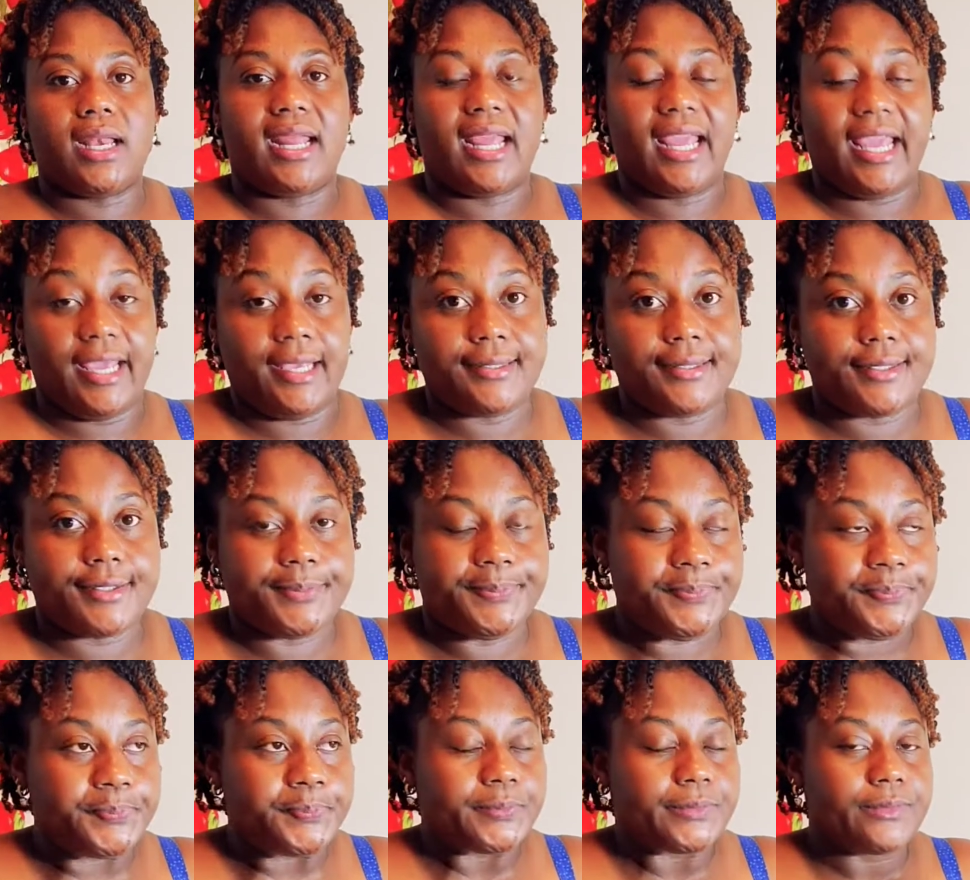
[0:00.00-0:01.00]
is,
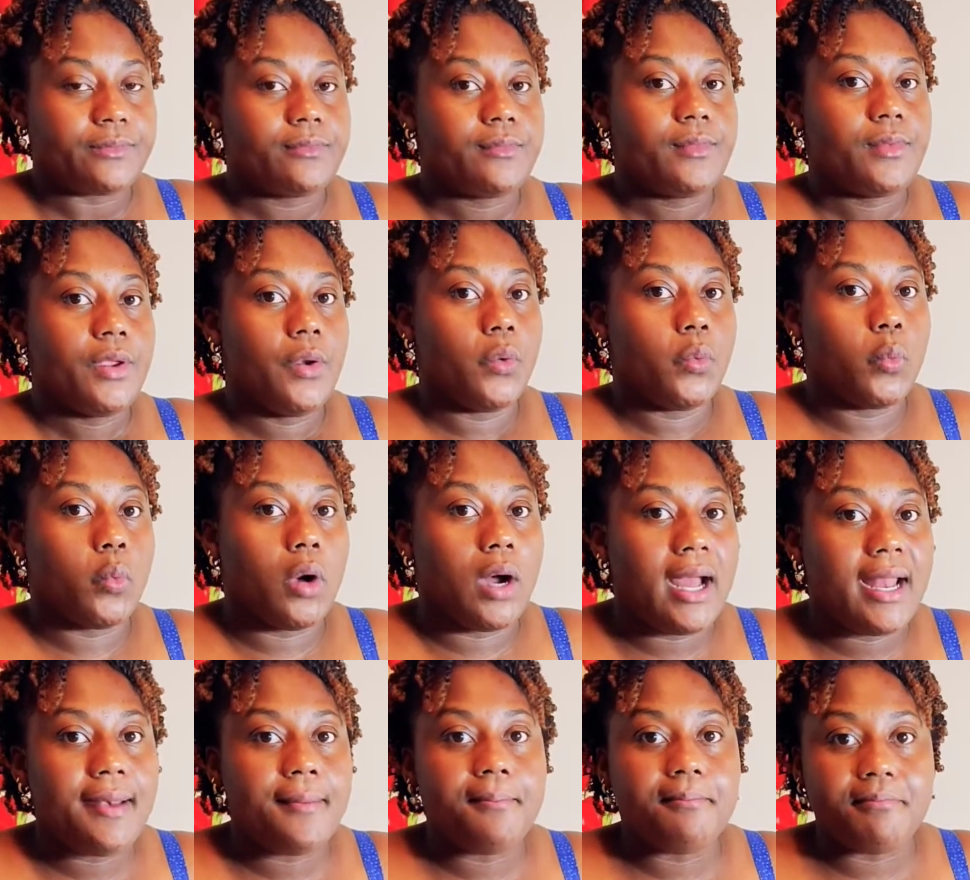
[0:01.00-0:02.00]

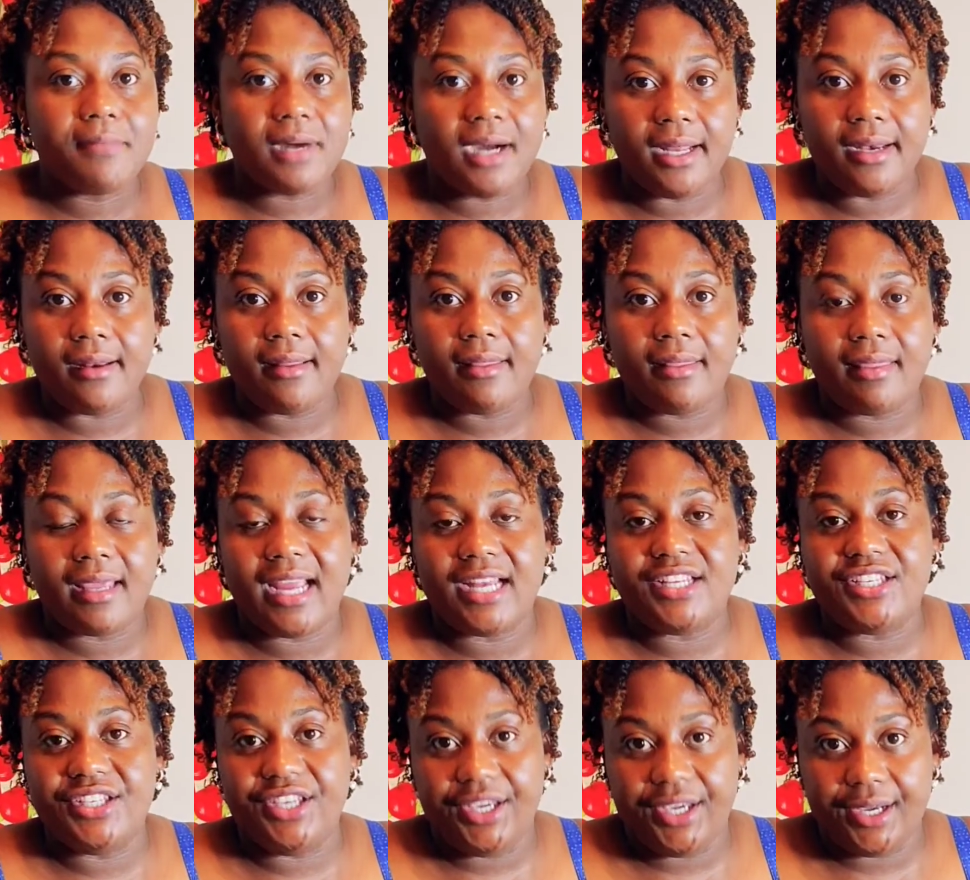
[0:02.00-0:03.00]
what month and
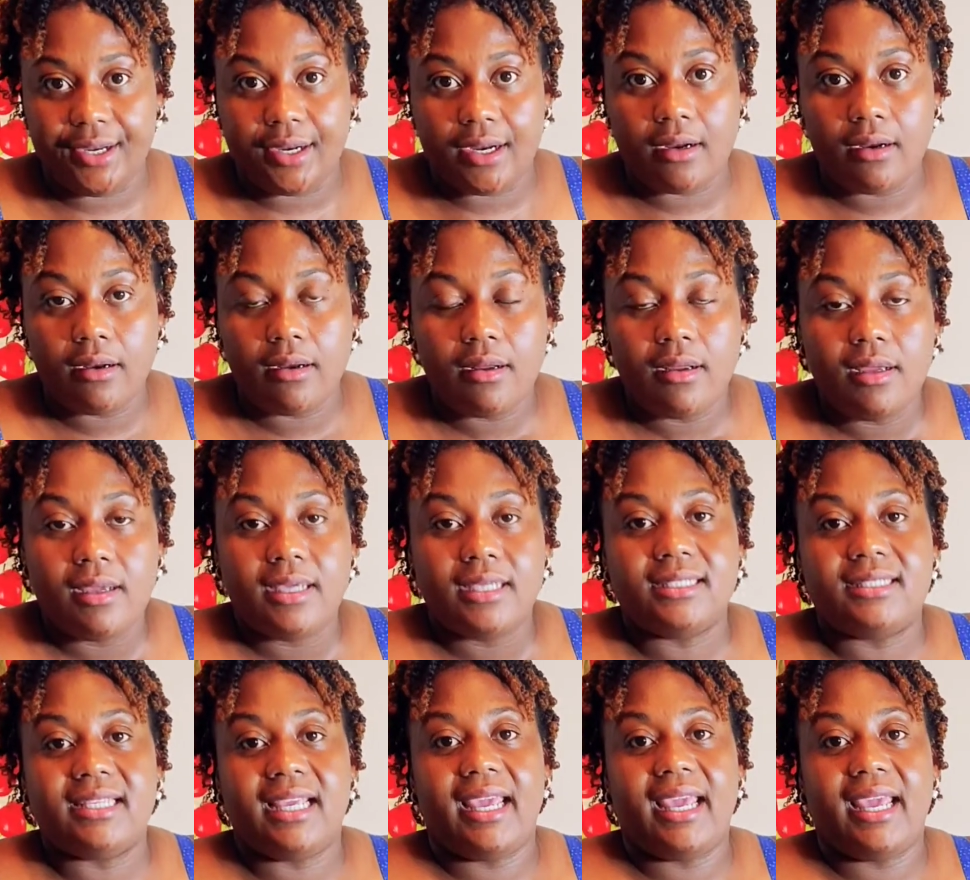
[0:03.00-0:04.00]
year
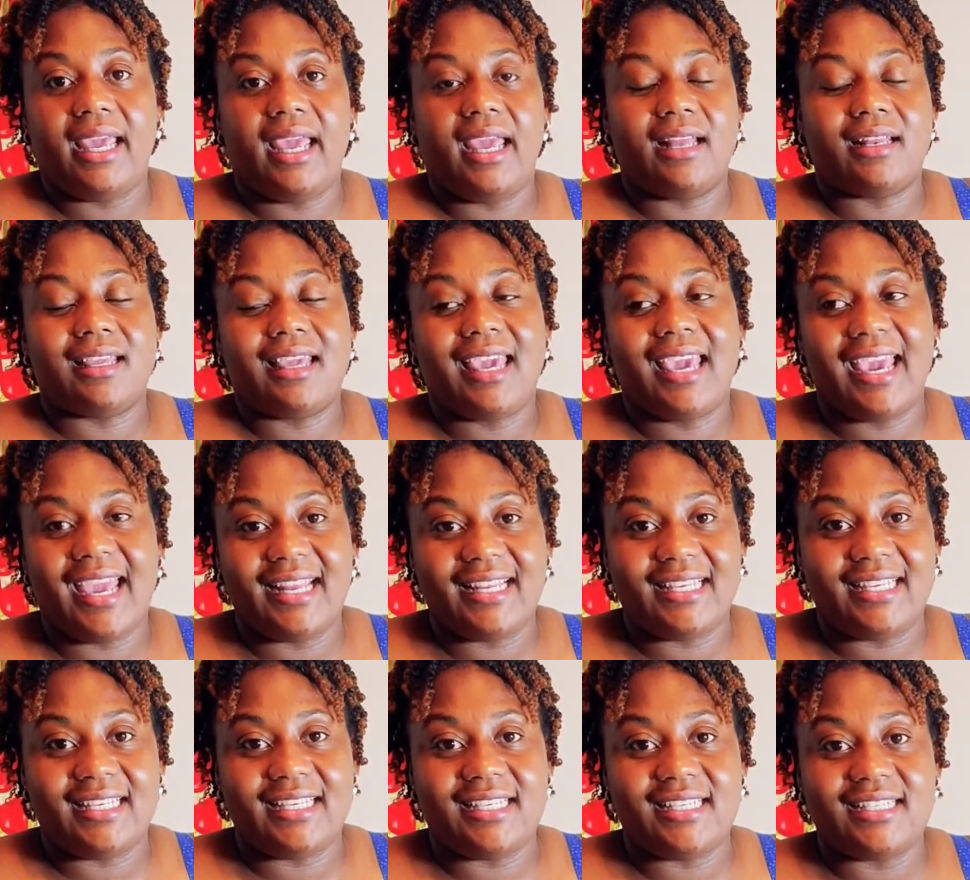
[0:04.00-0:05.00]
did
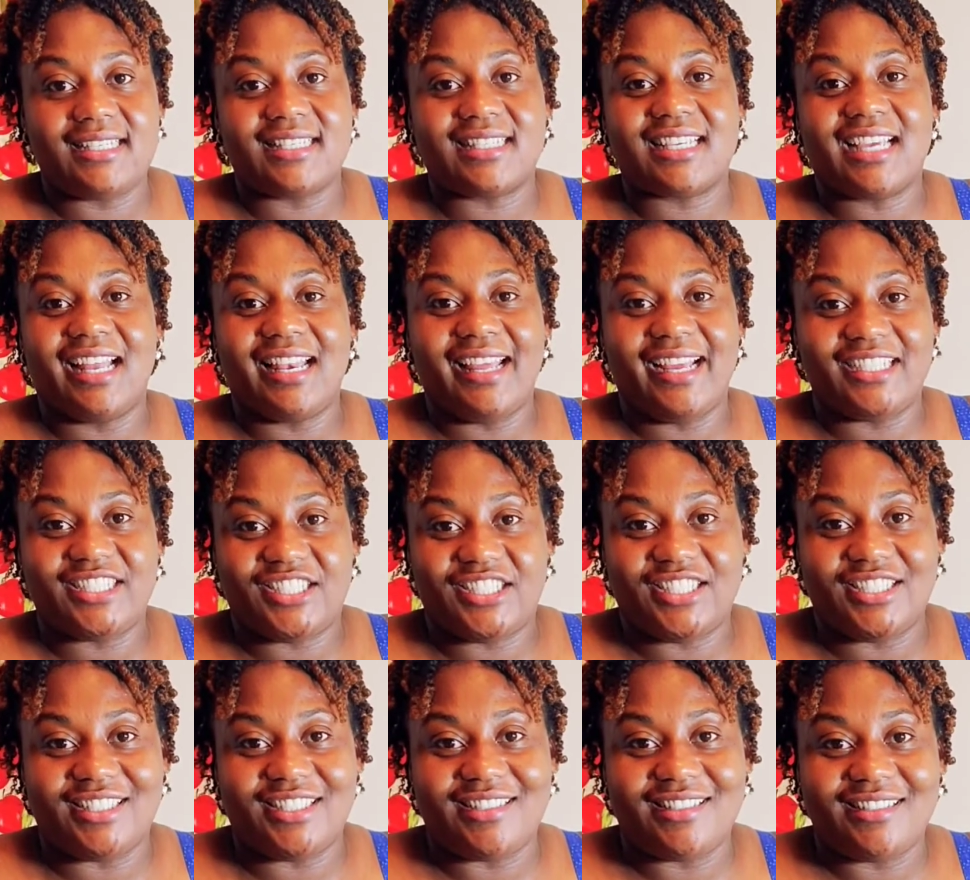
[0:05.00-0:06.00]
Kenny's
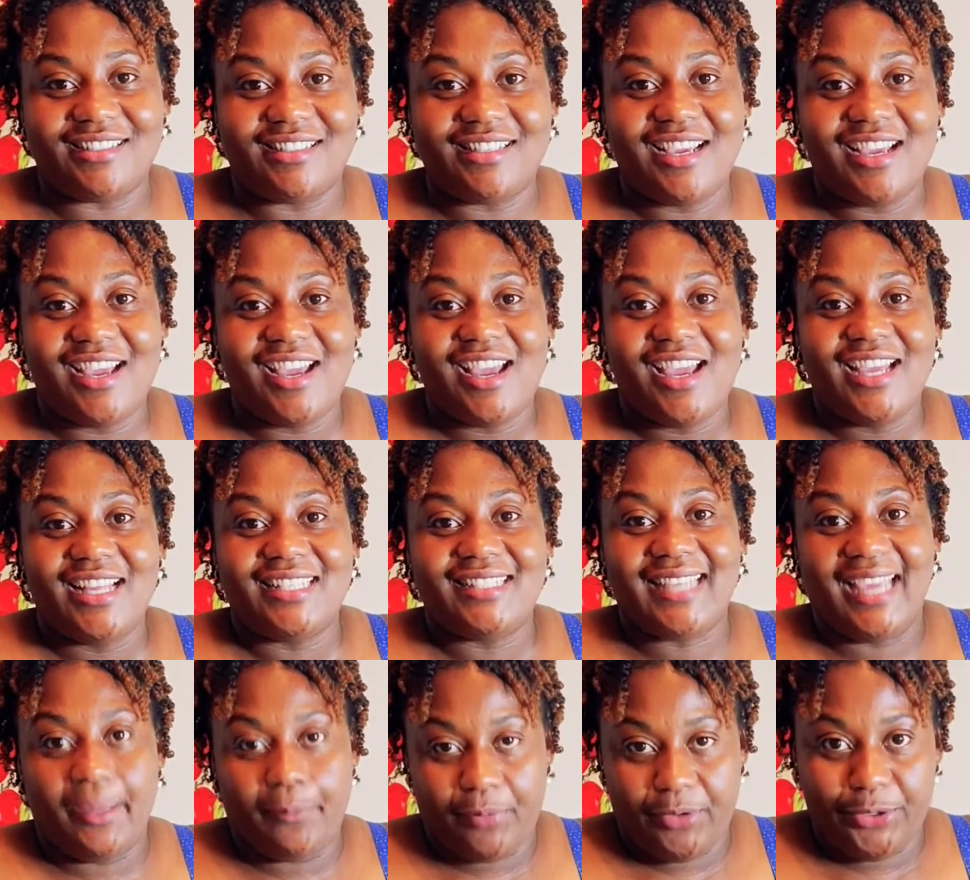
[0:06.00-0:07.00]
collection
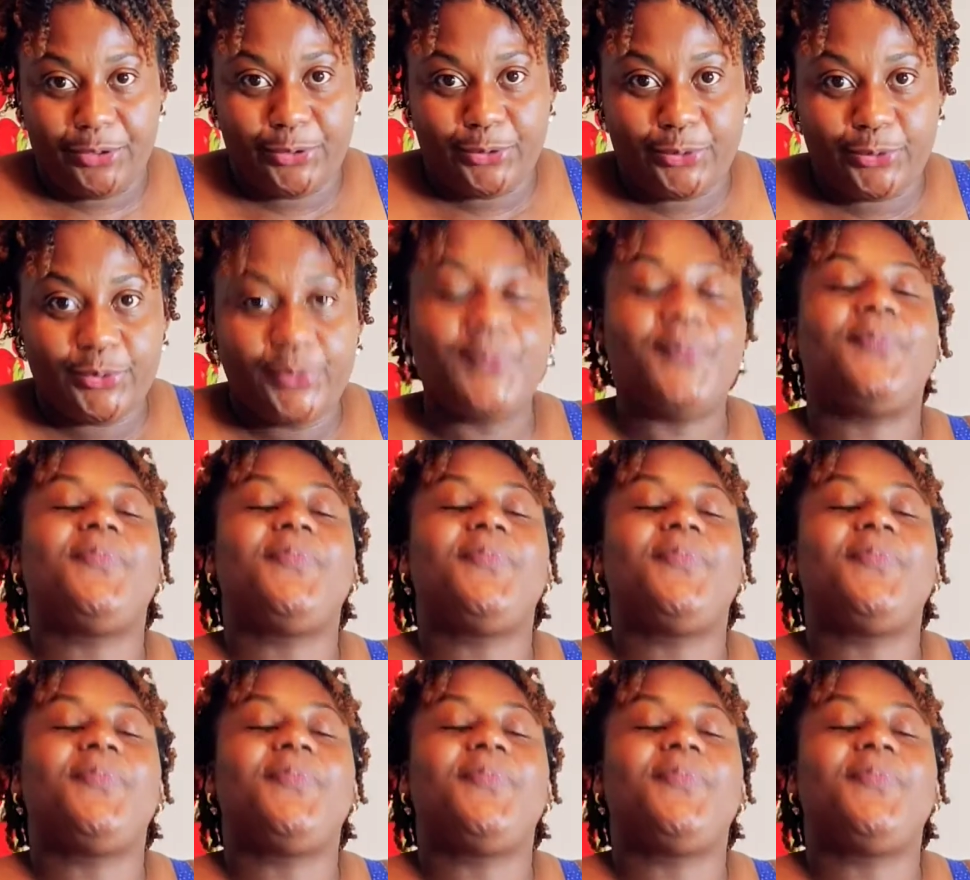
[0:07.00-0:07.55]
debut?